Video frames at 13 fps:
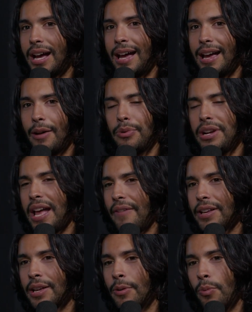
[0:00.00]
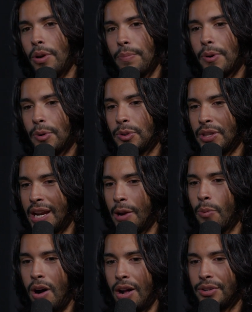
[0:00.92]
I wouldn't have like a one person that I
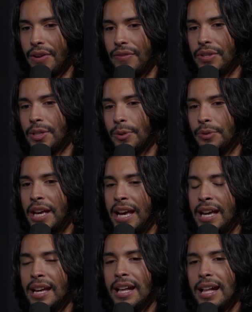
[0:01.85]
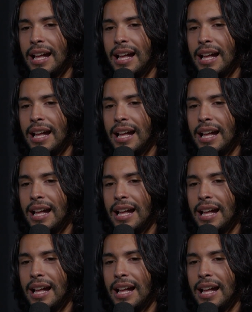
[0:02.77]
watch every single day,